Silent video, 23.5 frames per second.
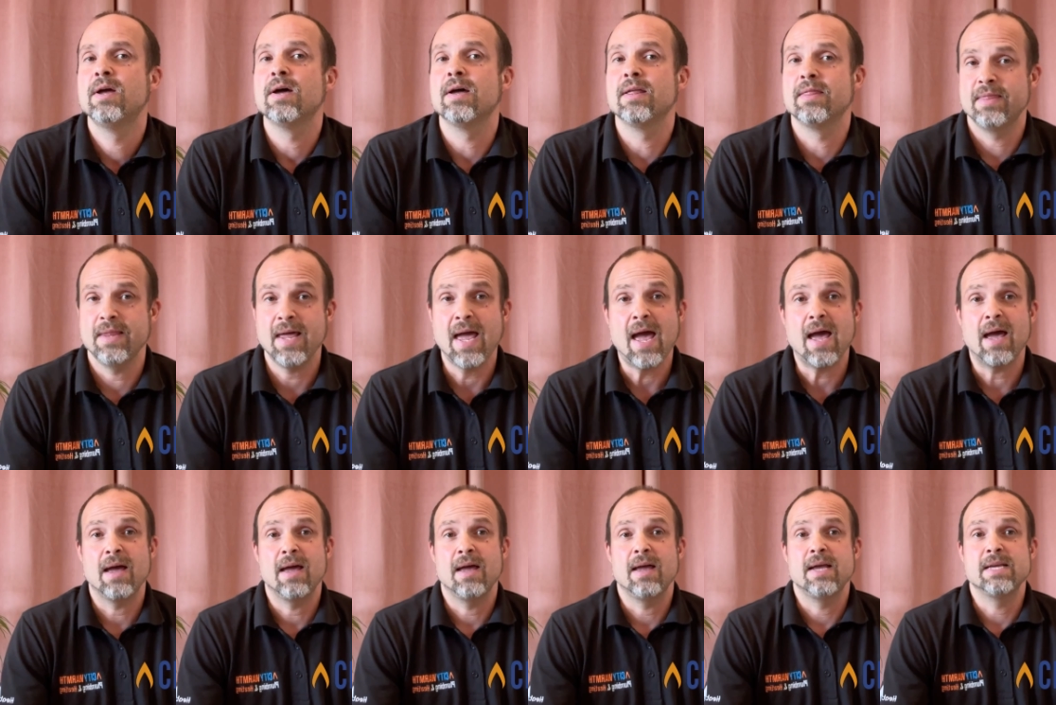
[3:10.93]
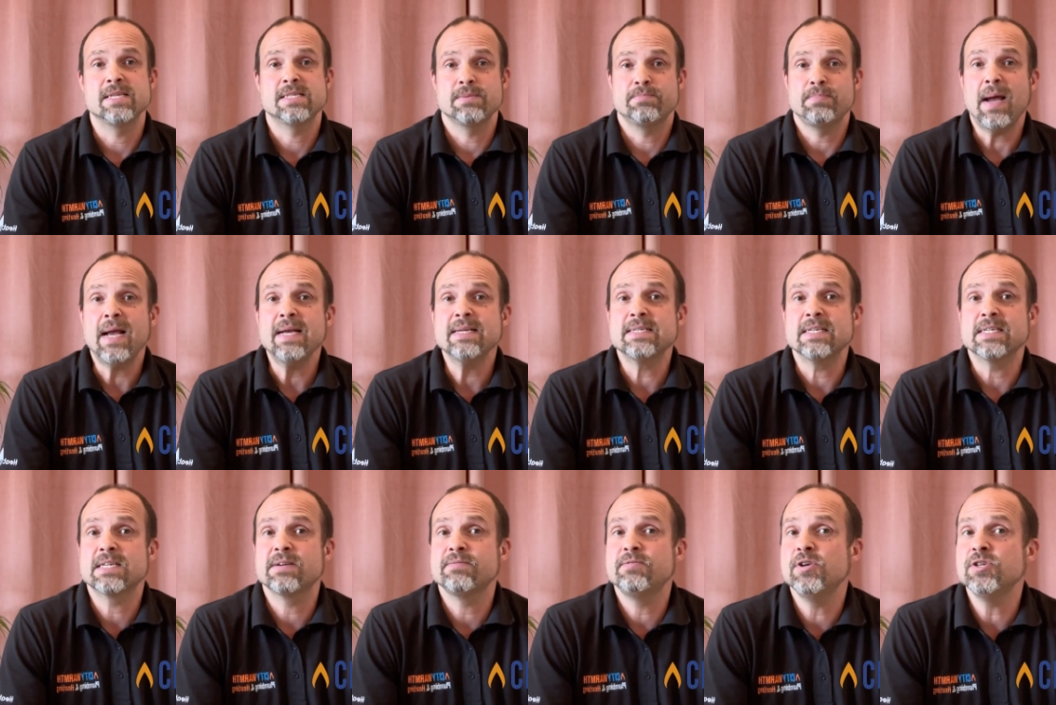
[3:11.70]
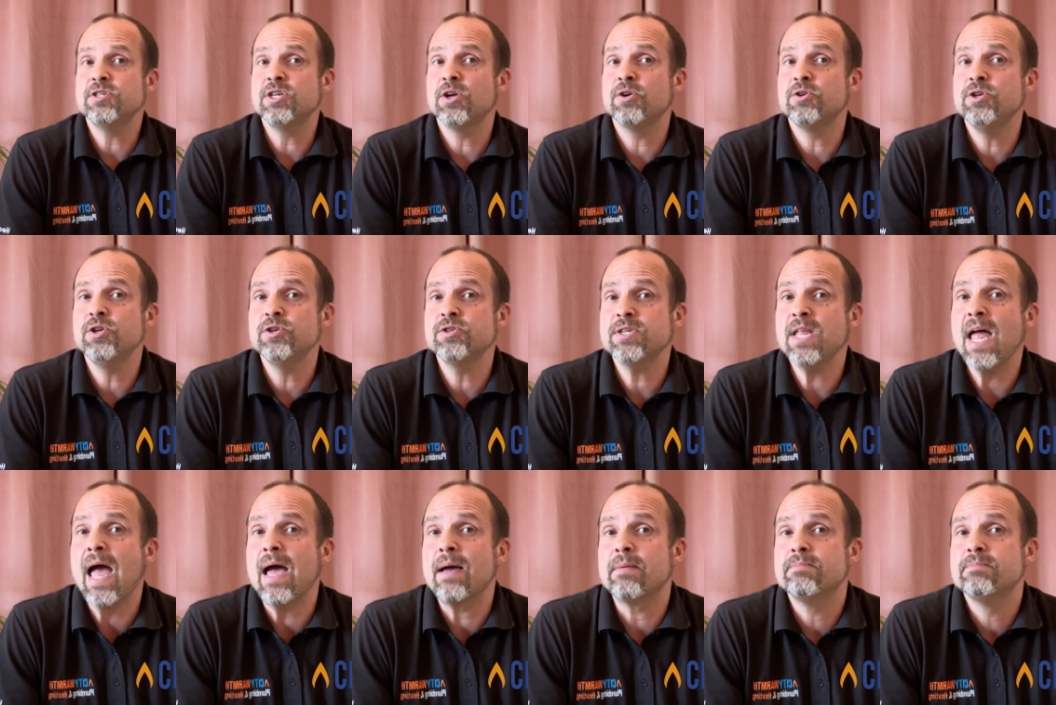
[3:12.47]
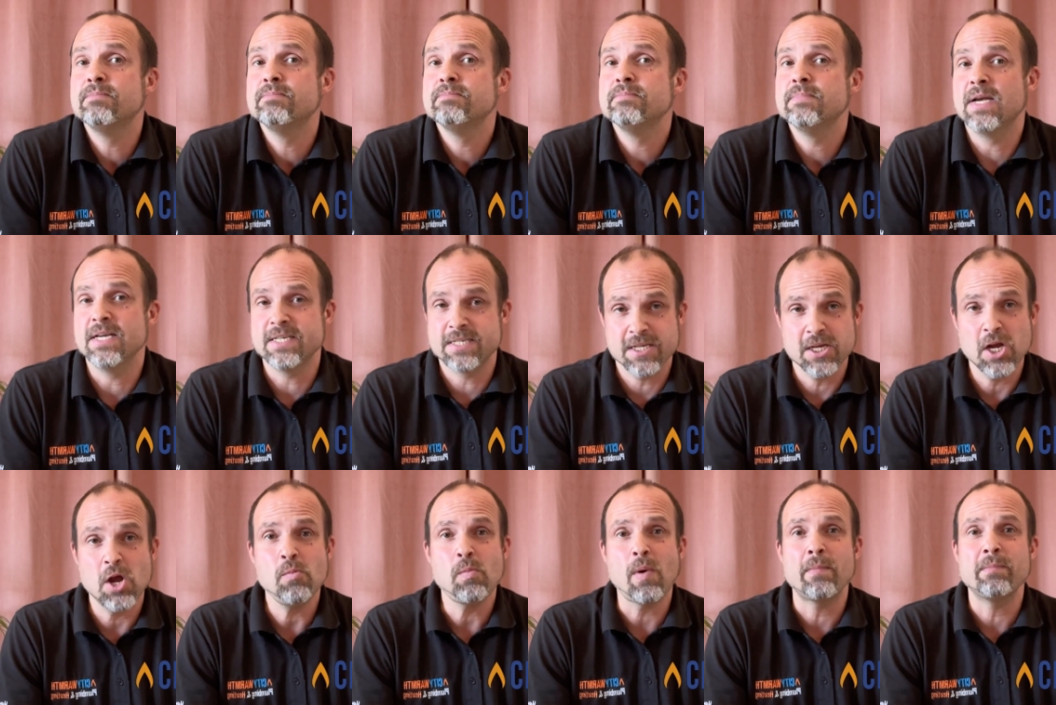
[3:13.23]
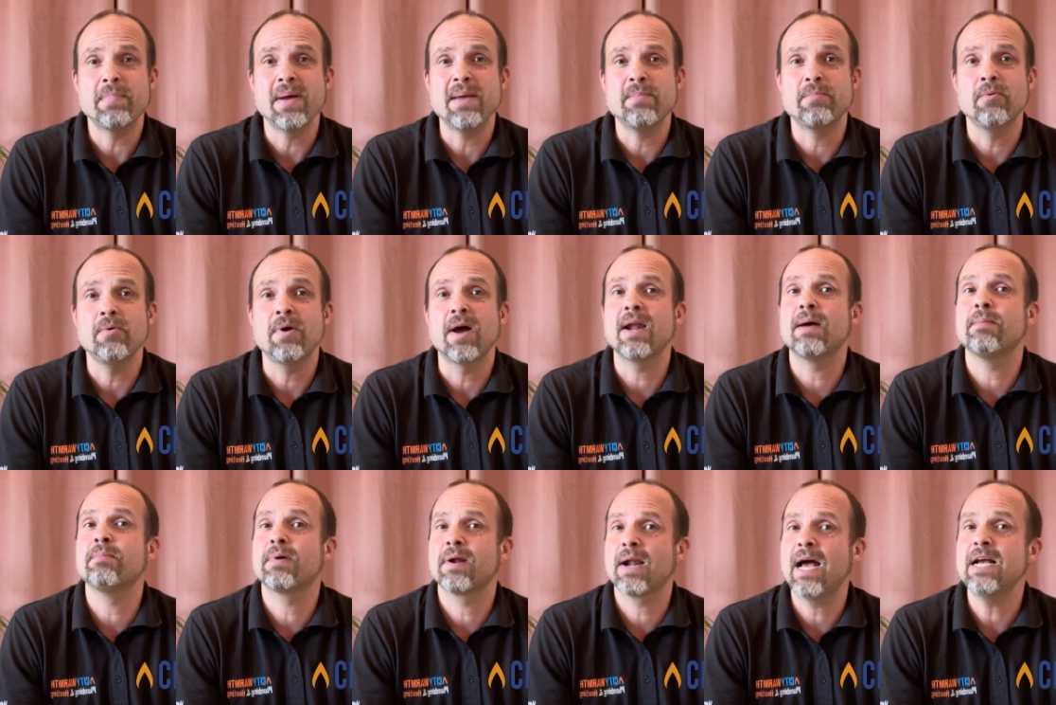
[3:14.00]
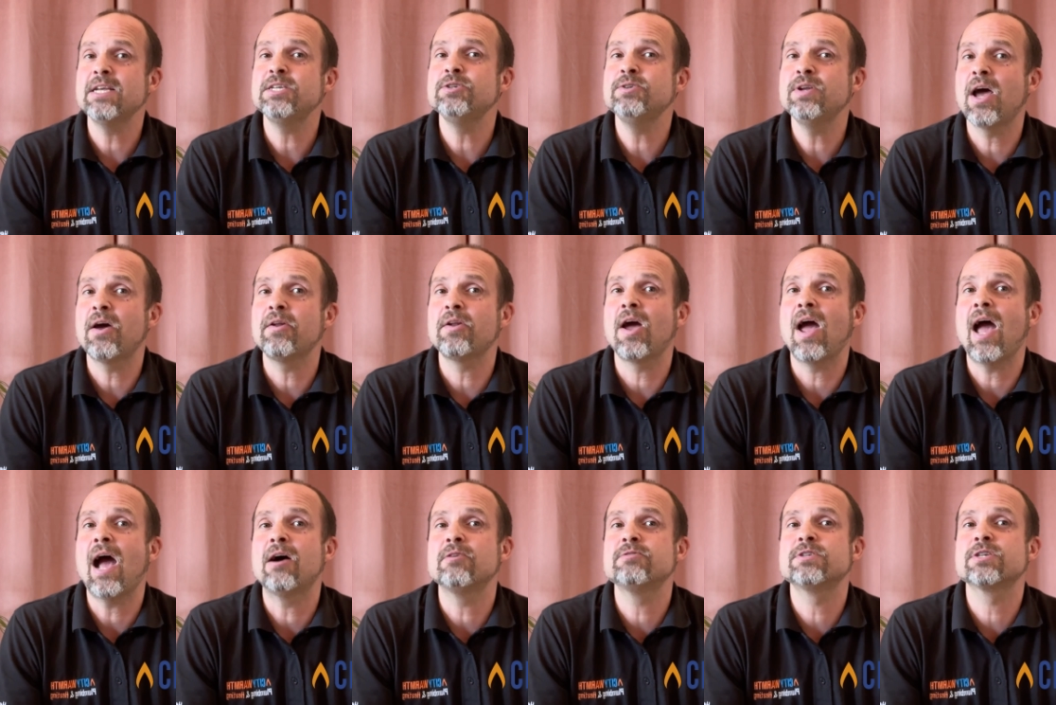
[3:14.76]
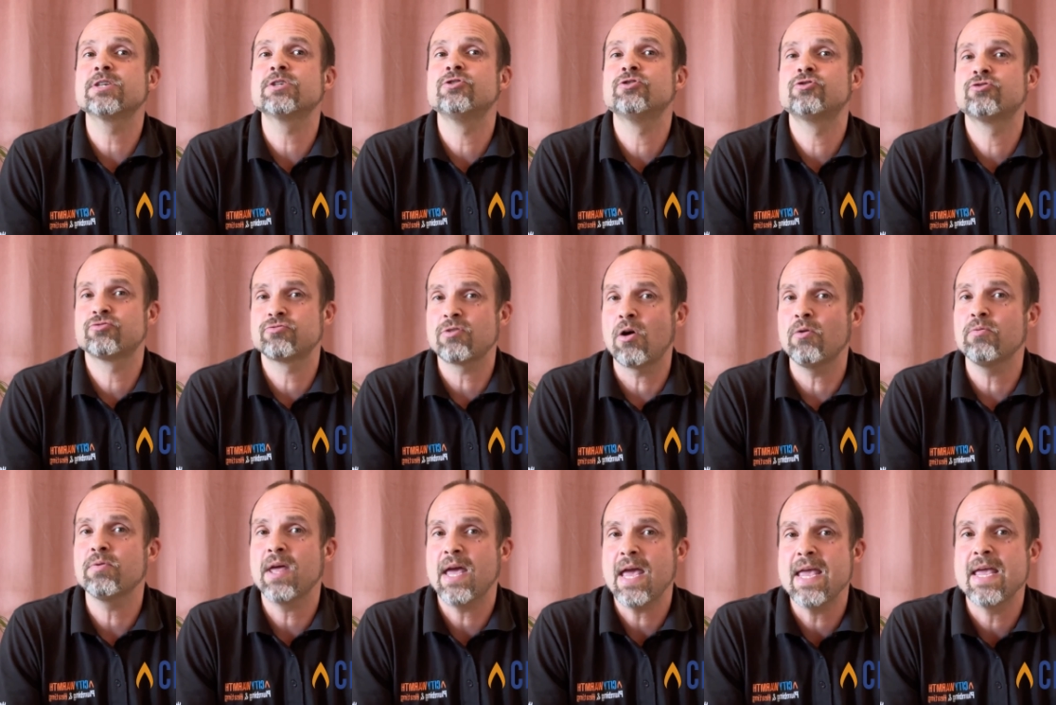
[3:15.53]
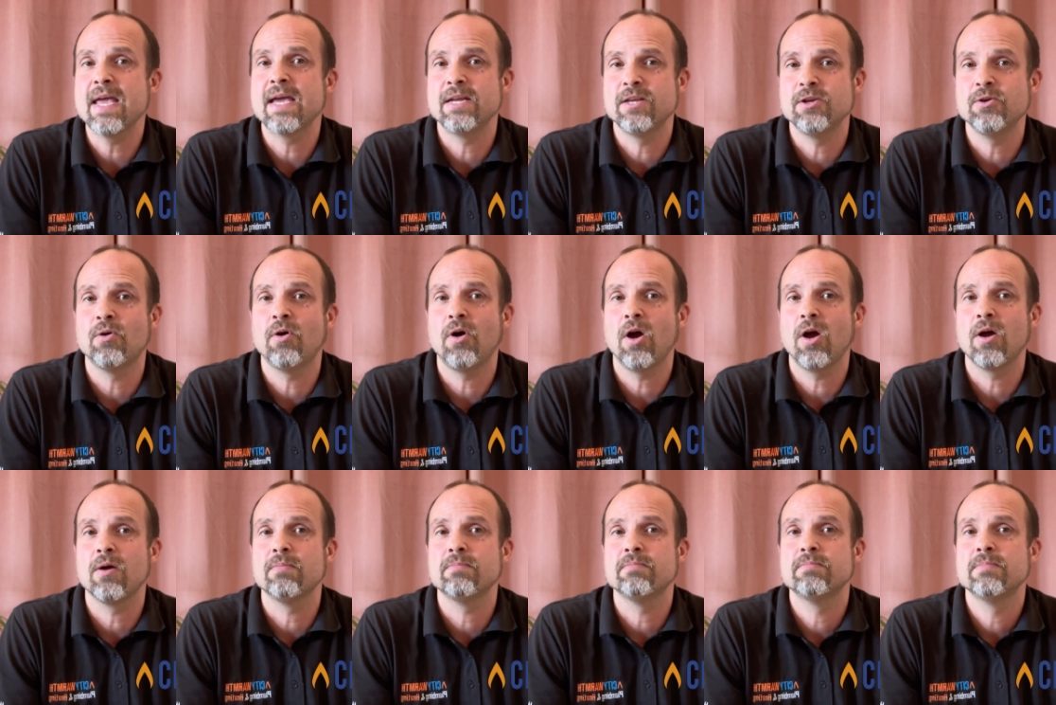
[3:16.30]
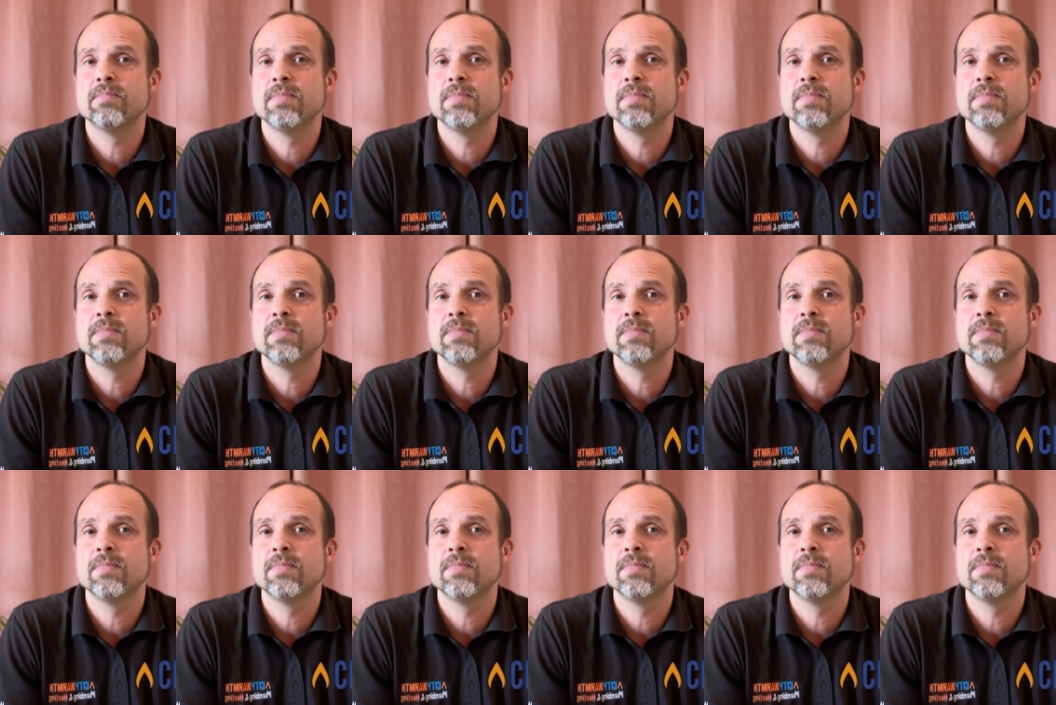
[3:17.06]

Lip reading: And that is the basics of using your new stat. It's a good one, people, and I'm glad you now know how to control the heat in your home.